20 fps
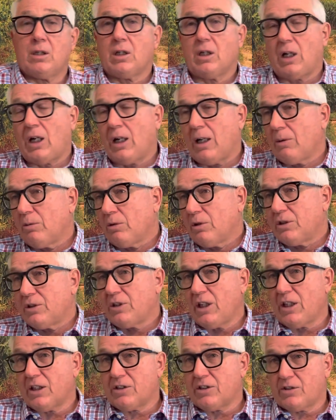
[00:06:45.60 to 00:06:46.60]
I would
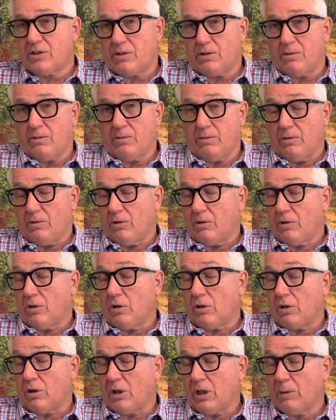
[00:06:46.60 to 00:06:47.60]
test,
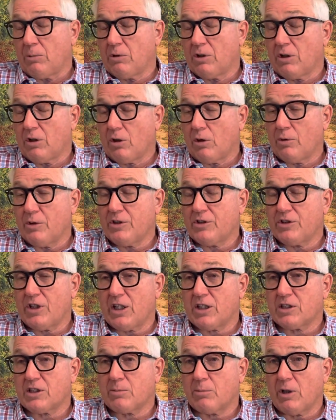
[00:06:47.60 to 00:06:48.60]
I would always
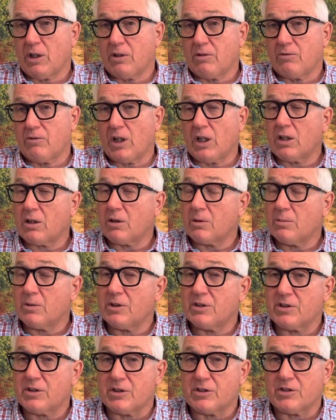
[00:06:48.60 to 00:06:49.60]
test my
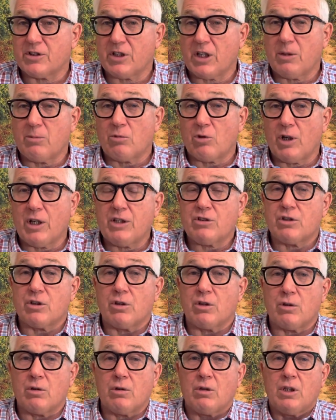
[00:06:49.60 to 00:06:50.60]
environments the same
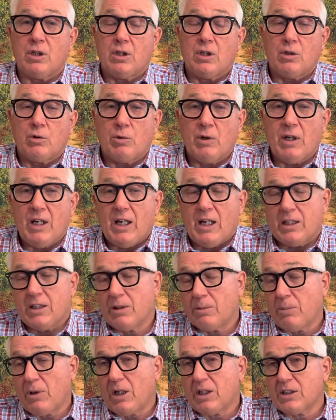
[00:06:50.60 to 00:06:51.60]
ratio. We had
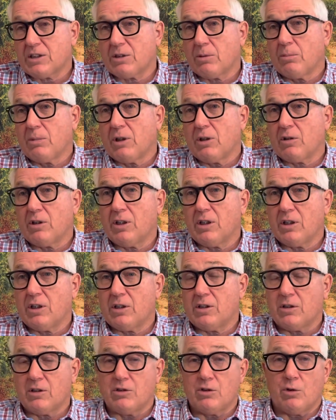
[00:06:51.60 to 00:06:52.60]
the possibility
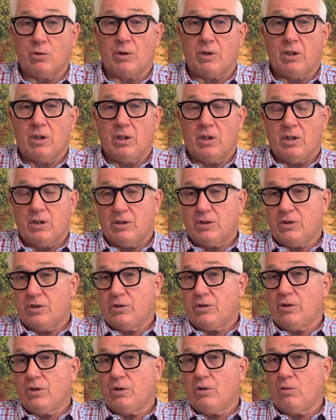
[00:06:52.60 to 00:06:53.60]
to do to
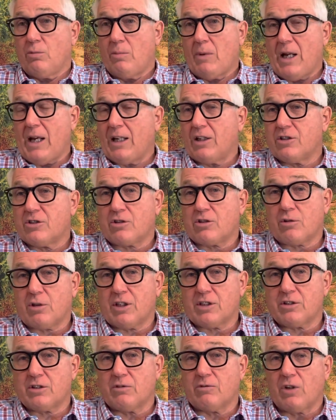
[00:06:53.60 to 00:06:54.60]
do managed
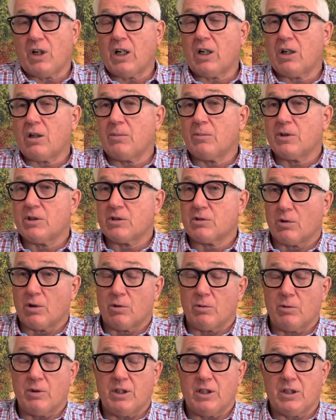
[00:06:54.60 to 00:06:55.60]
stress environments
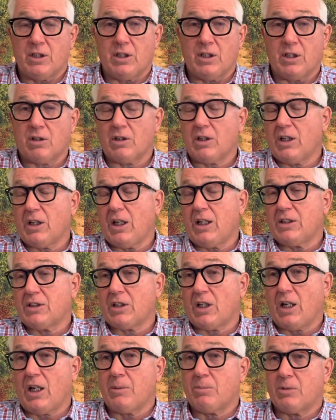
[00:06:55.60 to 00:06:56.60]
where we could irrigate to
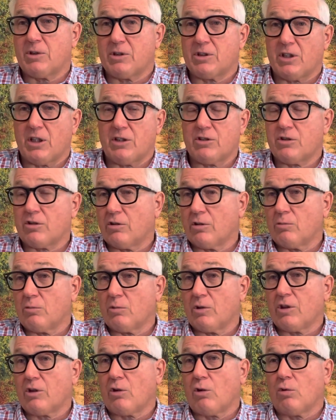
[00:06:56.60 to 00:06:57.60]
high potential and
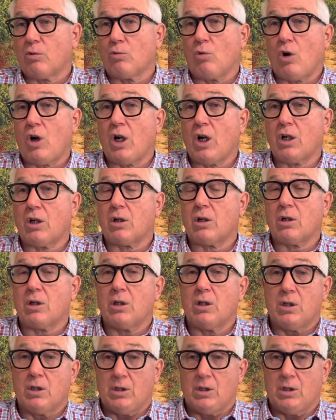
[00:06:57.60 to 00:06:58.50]
withhold water.